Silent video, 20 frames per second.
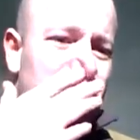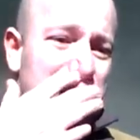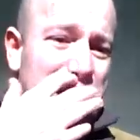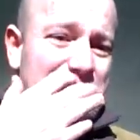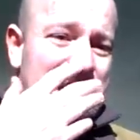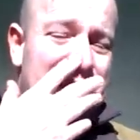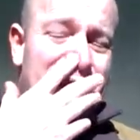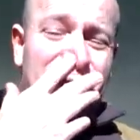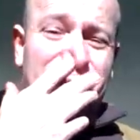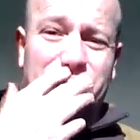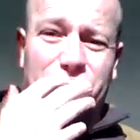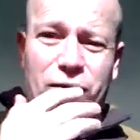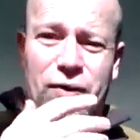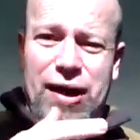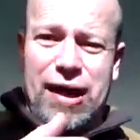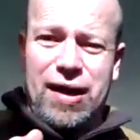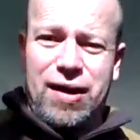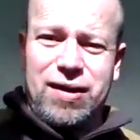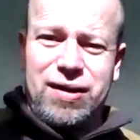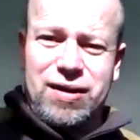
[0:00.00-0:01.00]
I can read it
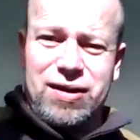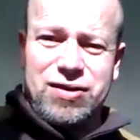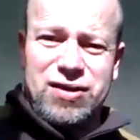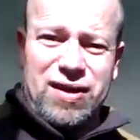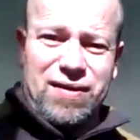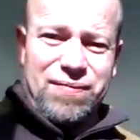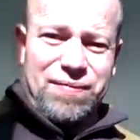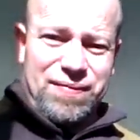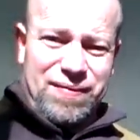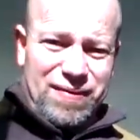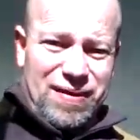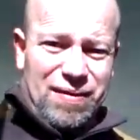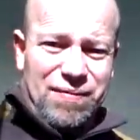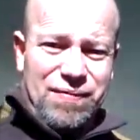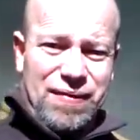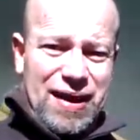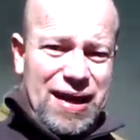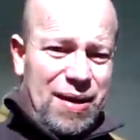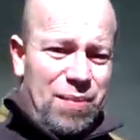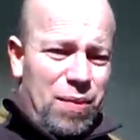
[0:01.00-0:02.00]
for you, because I
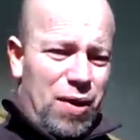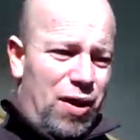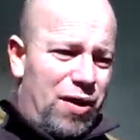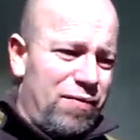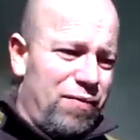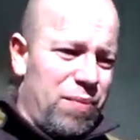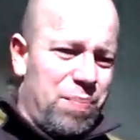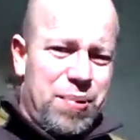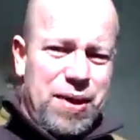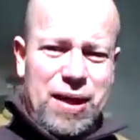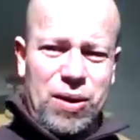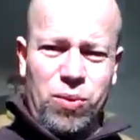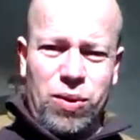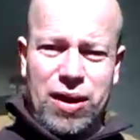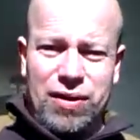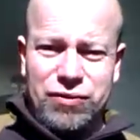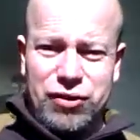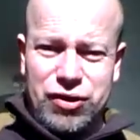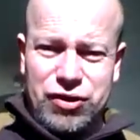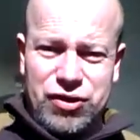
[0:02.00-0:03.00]
think it might
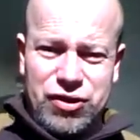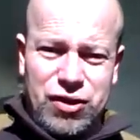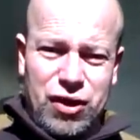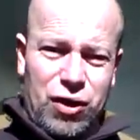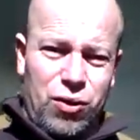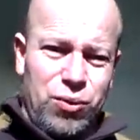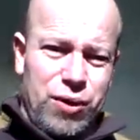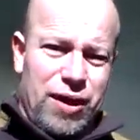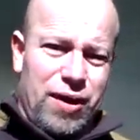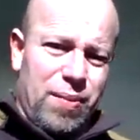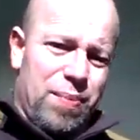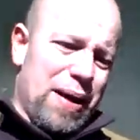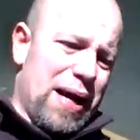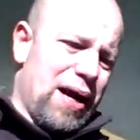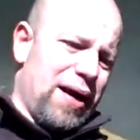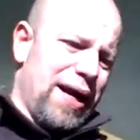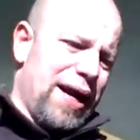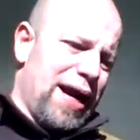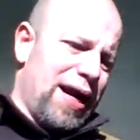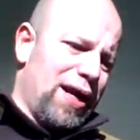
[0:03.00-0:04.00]
repeat what I've just told you
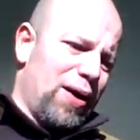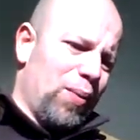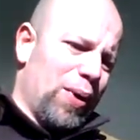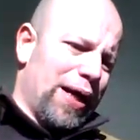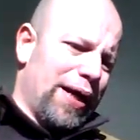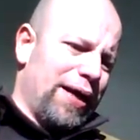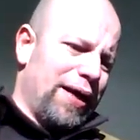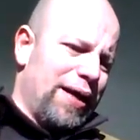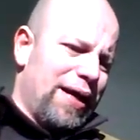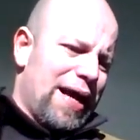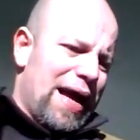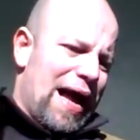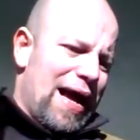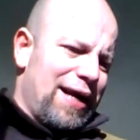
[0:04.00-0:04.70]
about it anyway.